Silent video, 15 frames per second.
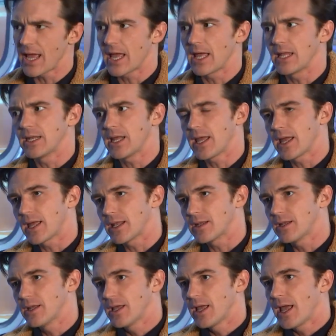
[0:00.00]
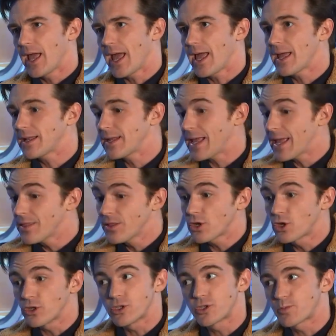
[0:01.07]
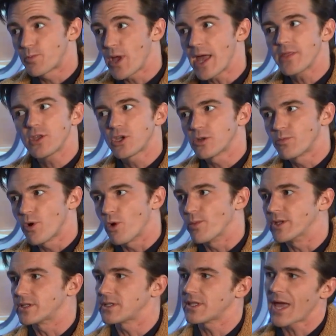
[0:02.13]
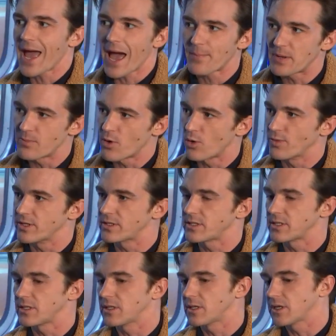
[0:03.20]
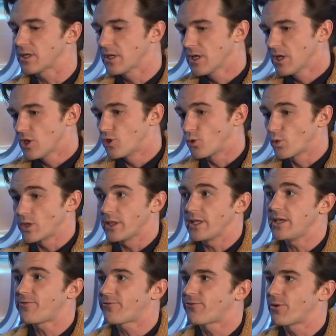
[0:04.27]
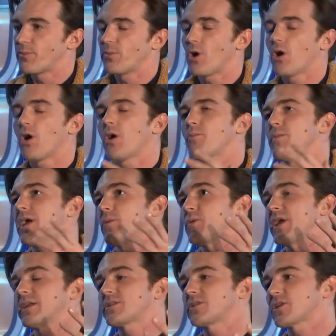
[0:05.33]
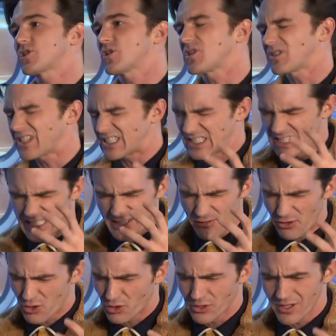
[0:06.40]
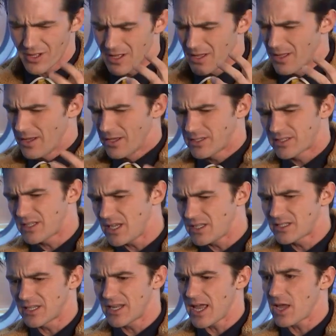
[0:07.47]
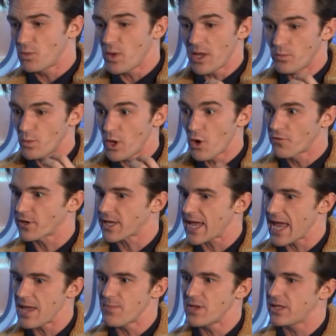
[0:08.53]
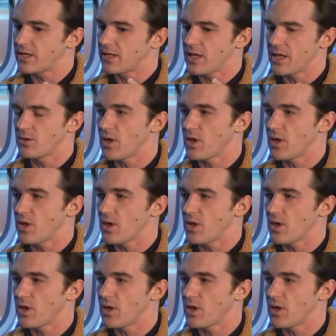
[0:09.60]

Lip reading: and the good moments and the happy moments and the relief from, oh man, we had such a difficult scene today, and we overcame it, and